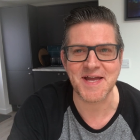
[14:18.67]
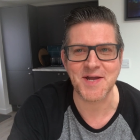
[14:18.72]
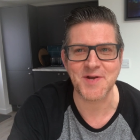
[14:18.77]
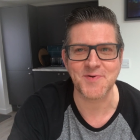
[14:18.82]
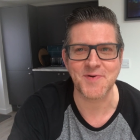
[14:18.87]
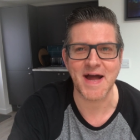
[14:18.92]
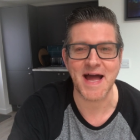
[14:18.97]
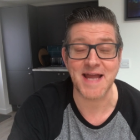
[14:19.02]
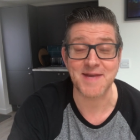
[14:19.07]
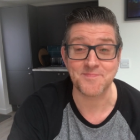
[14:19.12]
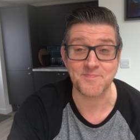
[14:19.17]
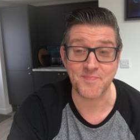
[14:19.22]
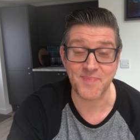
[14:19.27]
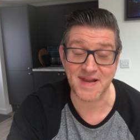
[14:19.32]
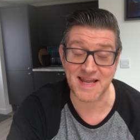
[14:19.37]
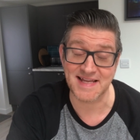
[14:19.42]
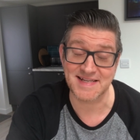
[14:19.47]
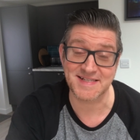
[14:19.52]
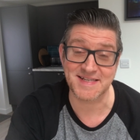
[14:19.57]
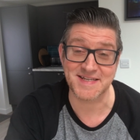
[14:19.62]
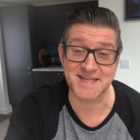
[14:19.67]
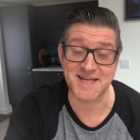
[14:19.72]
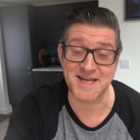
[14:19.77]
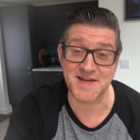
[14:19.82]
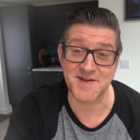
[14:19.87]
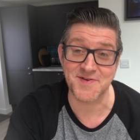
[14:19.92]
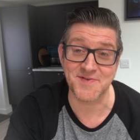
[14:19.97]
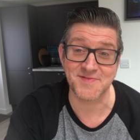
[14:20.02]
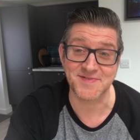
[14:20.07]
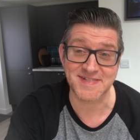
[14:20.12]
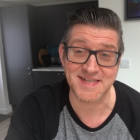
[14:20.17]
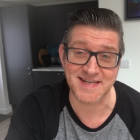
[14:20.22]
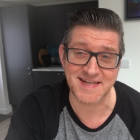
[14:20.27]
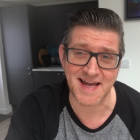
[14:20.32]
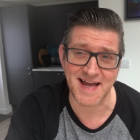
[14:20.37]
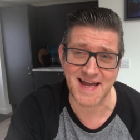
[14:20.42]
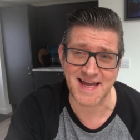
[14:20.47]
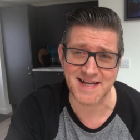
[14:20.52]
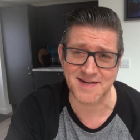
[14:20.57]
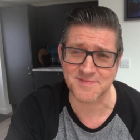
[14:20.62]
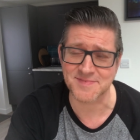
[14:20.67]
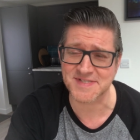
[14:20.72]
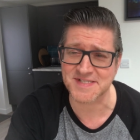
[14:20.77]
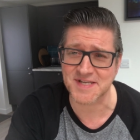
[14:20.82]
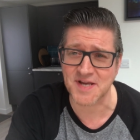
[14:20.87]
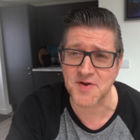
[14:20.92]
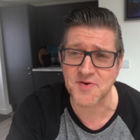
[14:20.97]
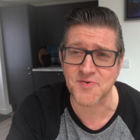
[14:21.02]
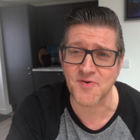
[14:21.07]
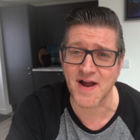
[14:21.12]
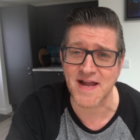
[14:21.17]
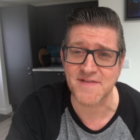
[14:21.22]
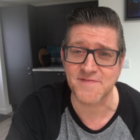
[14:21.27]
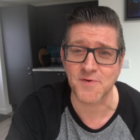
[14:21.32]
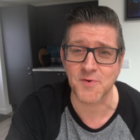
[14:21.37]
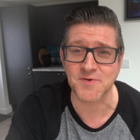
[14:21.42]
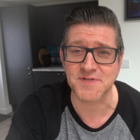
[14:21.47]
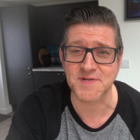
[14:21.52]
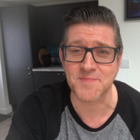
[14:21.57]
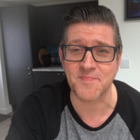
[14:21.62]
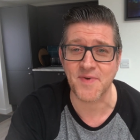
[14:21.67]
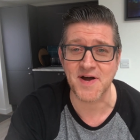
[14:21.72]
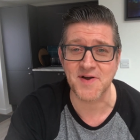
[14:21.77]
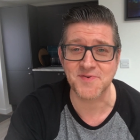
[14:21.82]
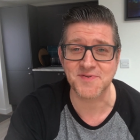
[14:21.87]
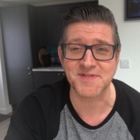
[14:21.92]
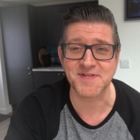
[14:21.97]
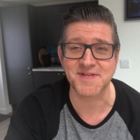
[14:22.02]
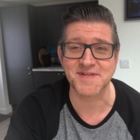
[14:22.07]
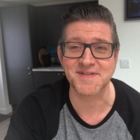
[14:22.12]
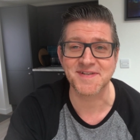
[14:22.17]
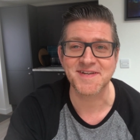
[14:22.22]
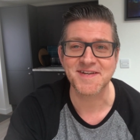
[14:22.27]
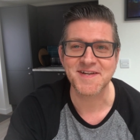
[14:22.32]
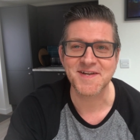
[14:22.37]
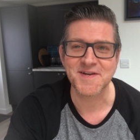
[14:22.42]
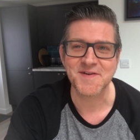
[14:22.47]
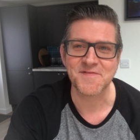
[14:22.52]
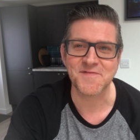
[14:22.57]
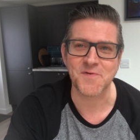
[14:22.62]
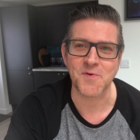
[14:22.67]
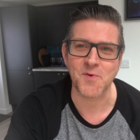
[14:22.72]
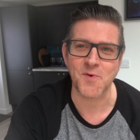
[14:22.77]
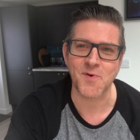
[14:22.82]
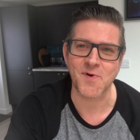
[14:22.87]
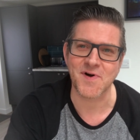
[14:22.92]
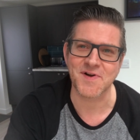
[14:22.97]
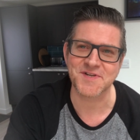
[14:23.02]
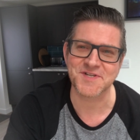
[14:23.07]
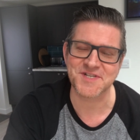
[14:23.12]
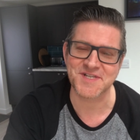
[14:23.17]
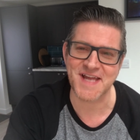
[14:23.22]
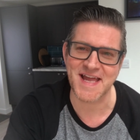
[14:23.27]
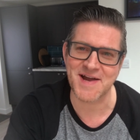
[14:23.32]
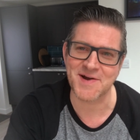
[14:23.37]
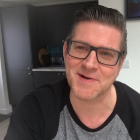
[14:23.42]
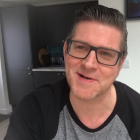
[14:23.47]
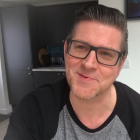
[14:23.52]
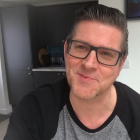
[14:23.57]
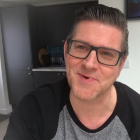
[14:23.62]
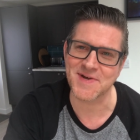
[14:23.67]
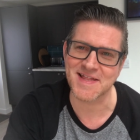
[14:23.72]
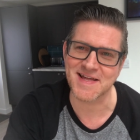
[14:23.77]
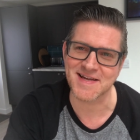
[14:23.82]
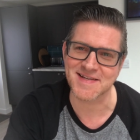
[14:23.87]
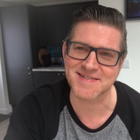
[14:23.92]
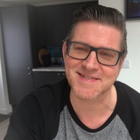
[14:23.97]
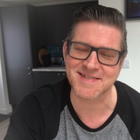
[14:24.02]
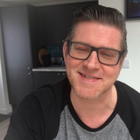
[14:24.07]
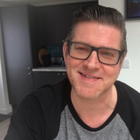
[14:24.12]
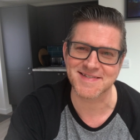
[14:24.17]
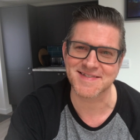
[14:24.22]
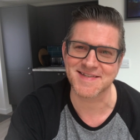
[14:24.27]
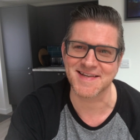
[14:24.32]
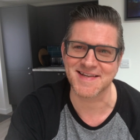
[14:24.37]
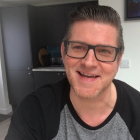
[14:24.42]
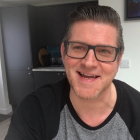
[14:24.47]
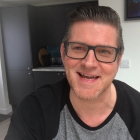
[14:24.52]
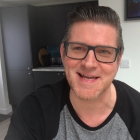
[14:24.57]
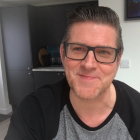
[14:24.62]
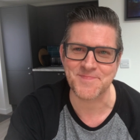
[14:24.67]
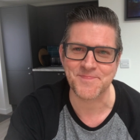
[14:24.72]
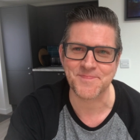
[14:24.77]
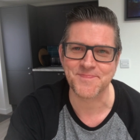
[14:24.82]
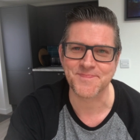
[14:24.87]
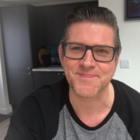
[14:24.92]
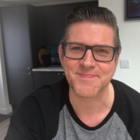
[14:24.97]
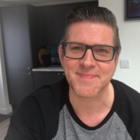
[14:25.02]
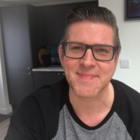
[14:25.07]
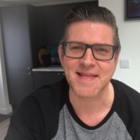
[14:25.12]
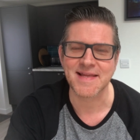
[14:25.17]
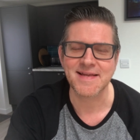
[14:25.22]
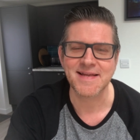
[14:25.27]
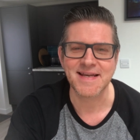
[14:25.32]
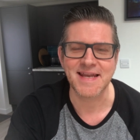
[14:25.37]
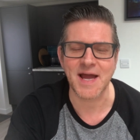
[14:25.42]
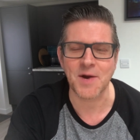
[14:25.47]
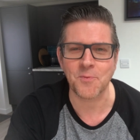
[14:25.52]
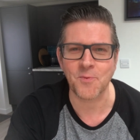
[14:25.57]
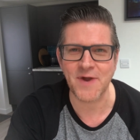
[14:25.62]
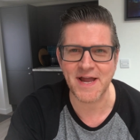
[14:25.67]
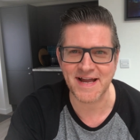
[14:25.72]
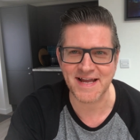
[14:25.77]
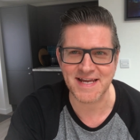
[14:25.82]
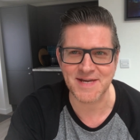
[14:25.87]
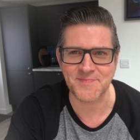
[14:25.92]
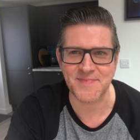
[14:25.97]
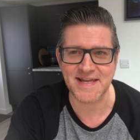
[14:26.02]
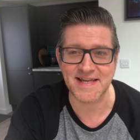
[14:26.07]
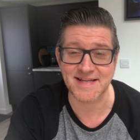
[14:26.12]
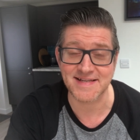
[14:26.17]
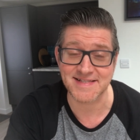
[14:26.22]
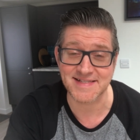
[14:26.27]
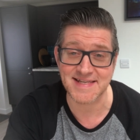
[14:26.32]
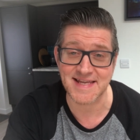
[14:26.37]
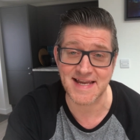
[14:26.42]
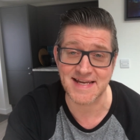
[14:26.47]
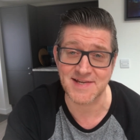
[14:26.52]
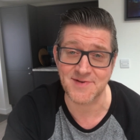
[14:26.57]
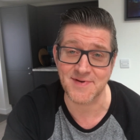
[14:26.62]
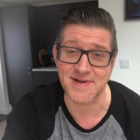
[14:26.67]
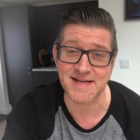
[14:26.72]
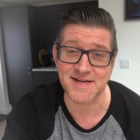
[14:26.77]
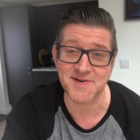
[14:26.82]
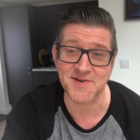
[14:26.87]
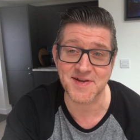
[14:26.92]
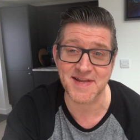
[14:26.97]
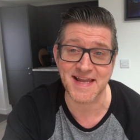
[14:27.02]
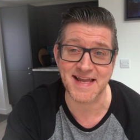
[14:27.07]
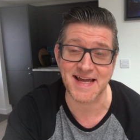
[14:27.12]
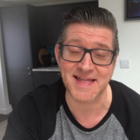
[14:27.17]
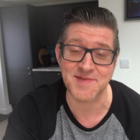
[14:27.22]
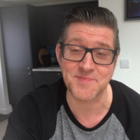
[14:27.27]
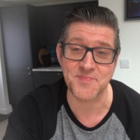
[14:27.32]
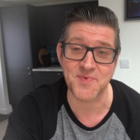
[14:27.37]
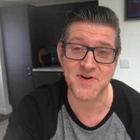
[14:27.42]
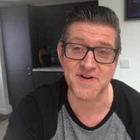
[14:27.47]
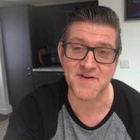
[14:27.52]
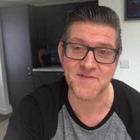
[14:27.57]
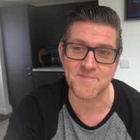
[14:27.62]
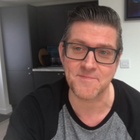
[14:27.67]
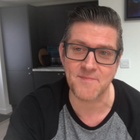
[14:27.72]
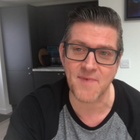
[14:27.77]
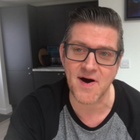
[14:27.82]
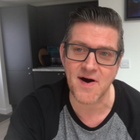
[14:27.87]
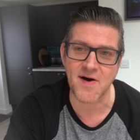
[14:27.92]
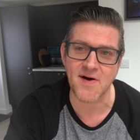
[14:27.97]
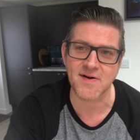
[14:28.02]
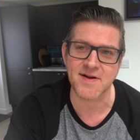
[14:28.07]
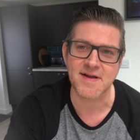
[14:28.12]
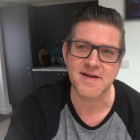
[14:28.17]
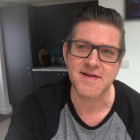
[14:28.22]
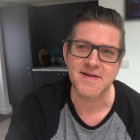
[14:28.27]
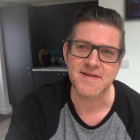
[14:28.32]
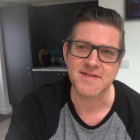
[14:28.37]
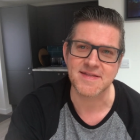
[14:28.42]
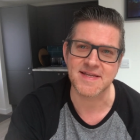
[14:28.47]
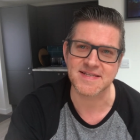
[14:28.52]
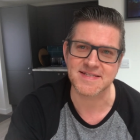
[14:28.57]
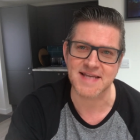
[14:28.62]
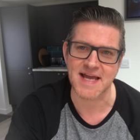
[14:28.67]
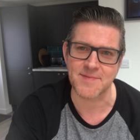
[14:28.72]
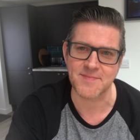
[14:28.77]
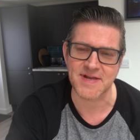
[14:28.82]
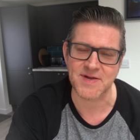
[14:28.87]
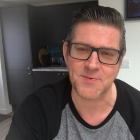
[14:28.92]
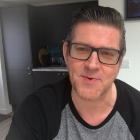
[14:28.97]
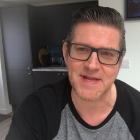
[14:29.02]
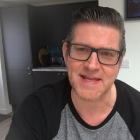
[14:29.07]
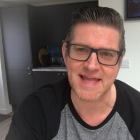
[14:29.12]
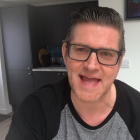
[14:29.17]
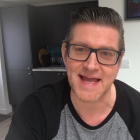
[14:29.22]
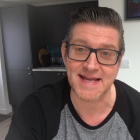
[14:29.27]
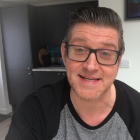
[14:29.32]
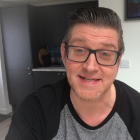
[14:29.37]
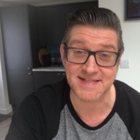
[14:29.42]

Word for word: you today. I'm so grateful to Boden for sharing with us today. Now, we're going to be continuing looking at the book of Mark this coming weekend. As I mentioned,